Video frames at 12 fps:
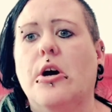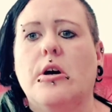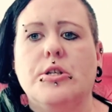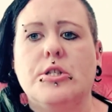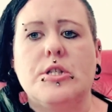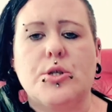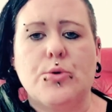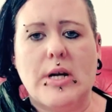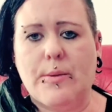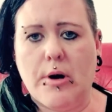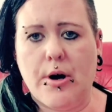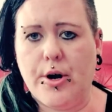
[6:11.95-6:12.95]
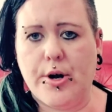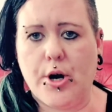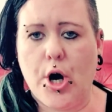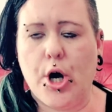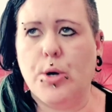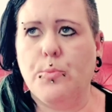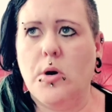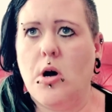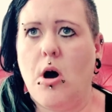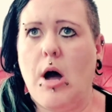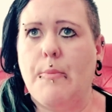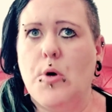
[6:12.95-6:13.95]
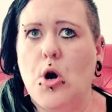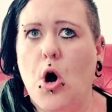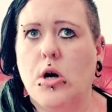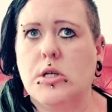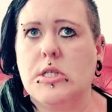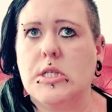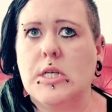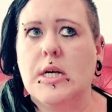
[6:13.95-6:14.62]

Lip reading: could just do it in my own home. I'm not